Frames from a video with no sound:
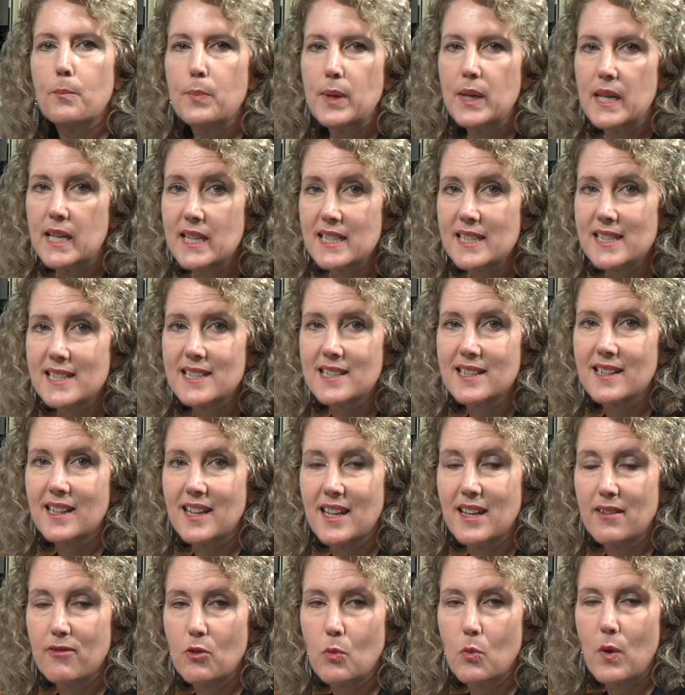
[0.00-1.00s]
biggest
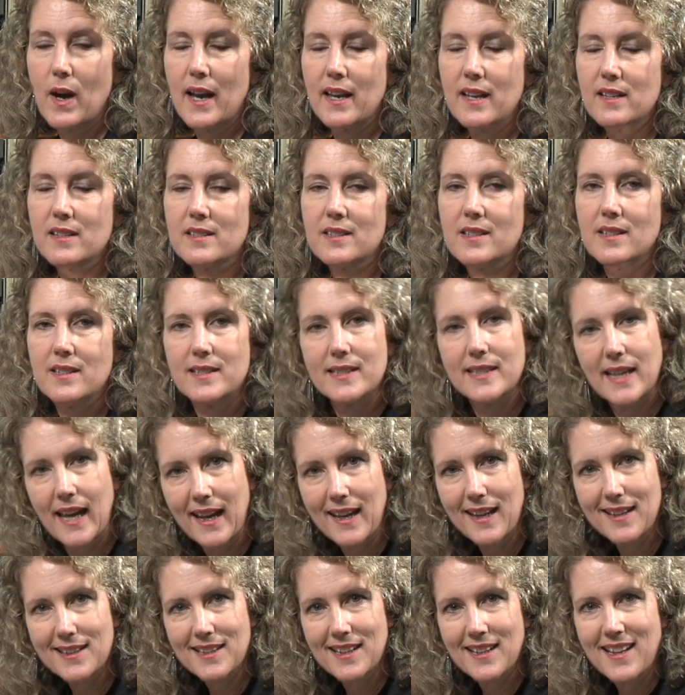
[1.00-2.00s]
giveaways to
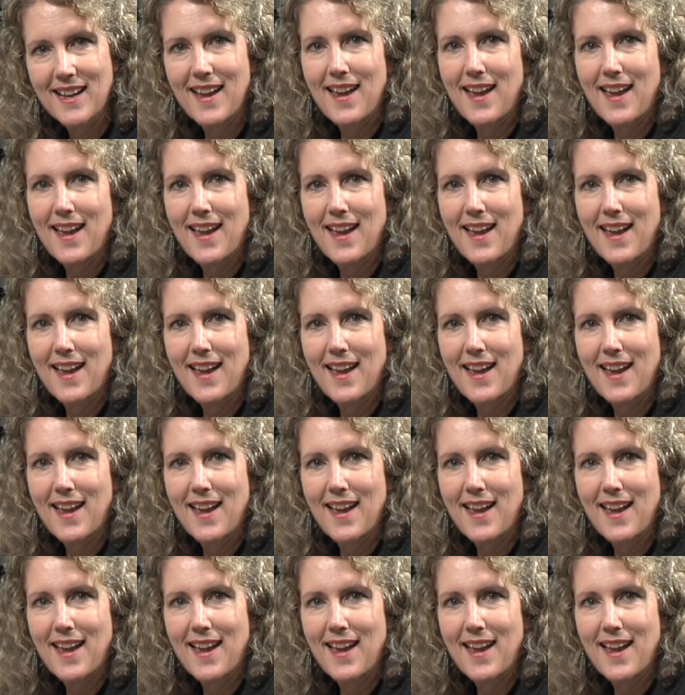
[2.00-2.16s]
date